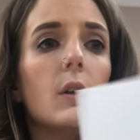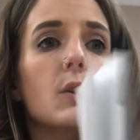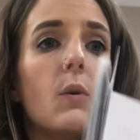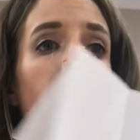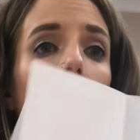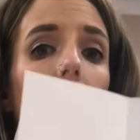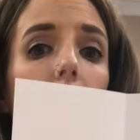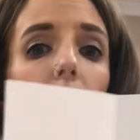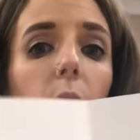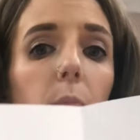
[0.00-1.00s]
So I
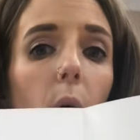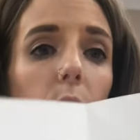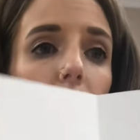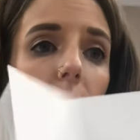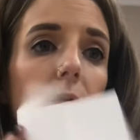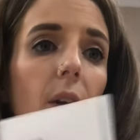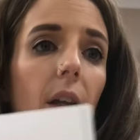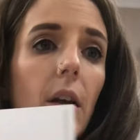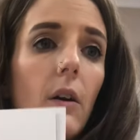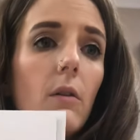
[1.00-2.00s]
will post this
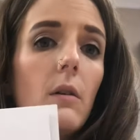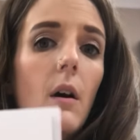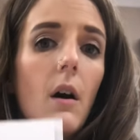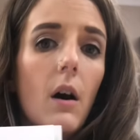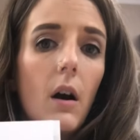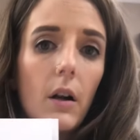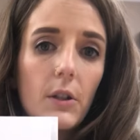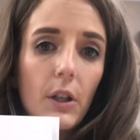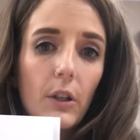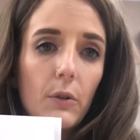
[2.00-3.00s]
video
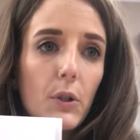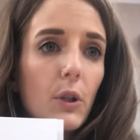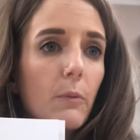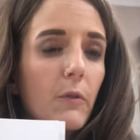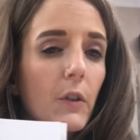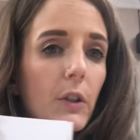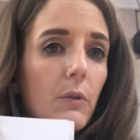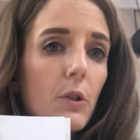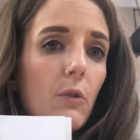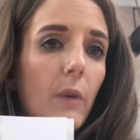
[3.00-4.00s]
onto YouTube for
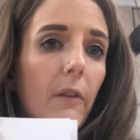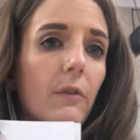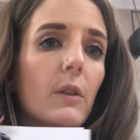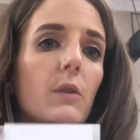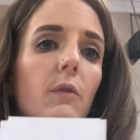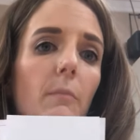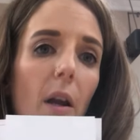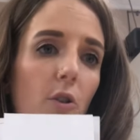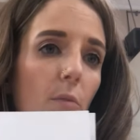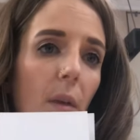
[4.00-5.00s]
you to reference for
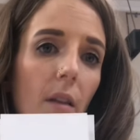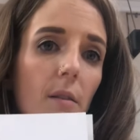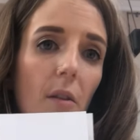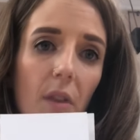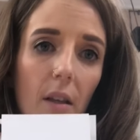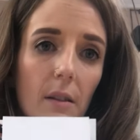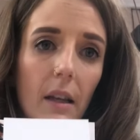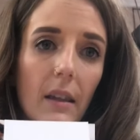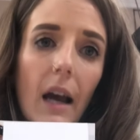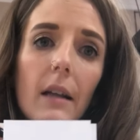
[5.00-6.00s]
measurements and things
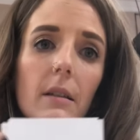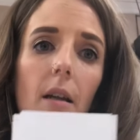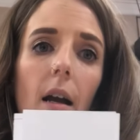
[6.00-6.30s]
like that.